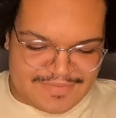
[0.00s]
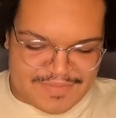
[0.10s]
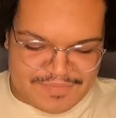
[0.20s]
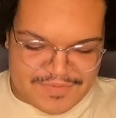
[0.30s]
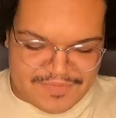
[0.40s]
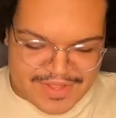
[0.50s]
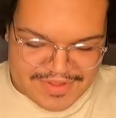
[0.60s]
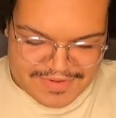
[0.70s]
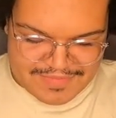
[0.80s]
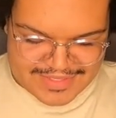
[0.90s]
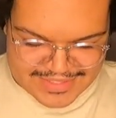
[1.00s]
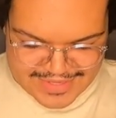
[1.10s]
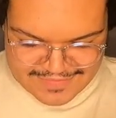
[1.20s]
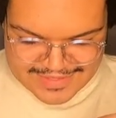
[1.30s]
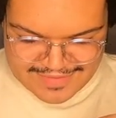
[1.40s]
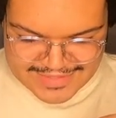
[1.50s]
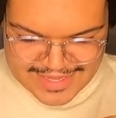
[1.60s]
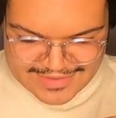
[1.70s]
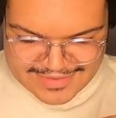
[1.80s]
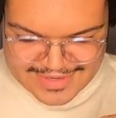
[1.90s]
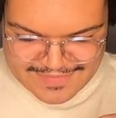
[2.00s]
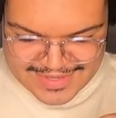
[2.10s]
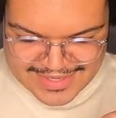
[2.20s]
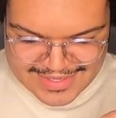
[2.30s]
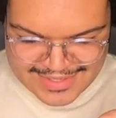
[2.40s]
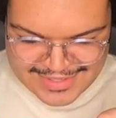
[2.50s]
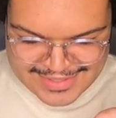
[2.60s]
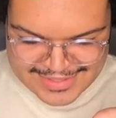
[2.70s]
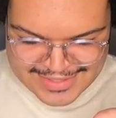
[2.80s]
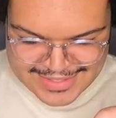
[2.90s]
seen people wearing them and stuff, so I was like, oh, let me